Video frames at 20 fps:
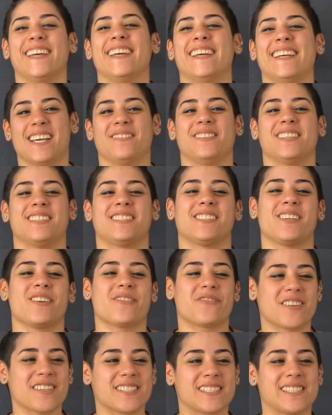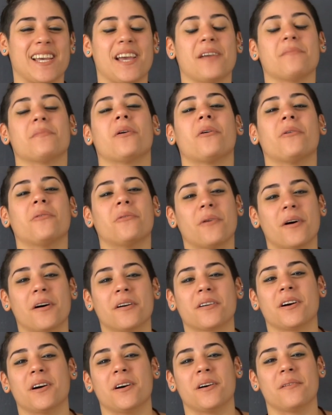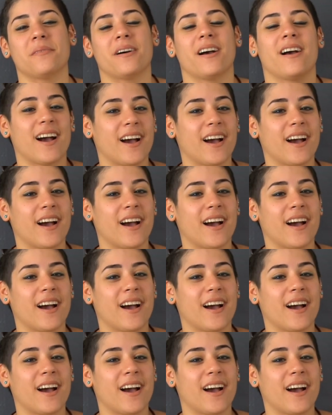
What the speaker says: if this is your first time, welcome.